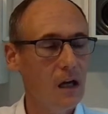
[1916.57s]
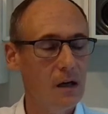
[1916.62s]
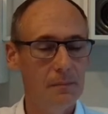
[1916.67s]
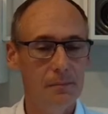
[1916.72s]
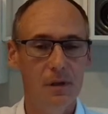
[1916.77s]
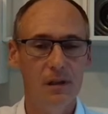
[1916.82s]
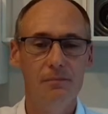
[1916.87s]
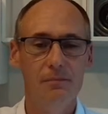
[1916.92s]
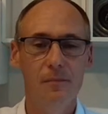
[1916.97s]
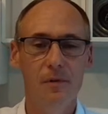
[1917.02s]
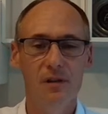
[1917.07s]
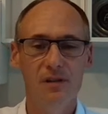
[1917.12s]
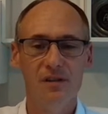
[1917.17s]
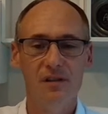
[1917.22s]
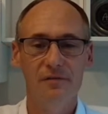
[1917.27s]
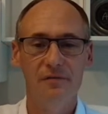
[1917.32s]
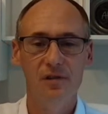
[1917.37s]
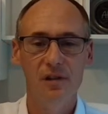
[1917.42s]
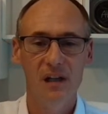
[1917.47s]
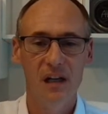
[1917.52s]
But most
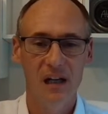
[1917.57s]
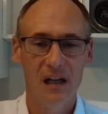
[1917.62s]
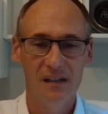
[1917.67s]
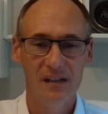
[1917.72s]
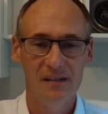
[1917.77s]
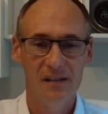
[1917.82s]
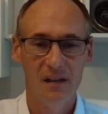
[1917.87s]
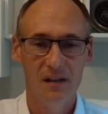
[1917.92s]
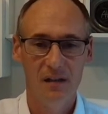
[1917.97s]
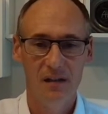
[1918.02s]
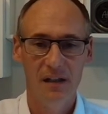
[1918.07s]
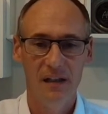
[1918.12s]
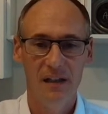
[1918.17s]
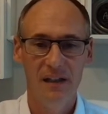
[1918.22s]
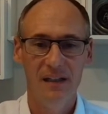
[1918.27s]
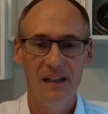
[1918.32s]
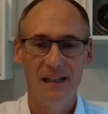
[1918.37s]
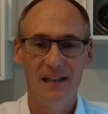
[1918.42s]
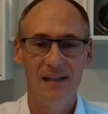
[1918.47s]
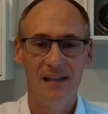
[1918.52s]
of the guys are
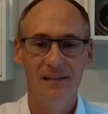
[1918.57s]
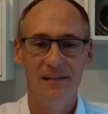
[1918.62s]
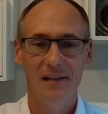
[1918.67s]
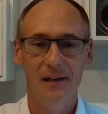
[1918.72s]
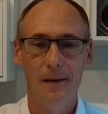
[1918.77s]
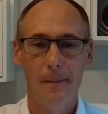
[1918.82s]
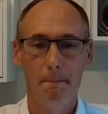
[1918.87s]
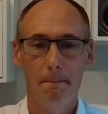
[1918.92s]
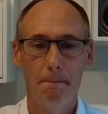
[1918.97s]
in Atlanta.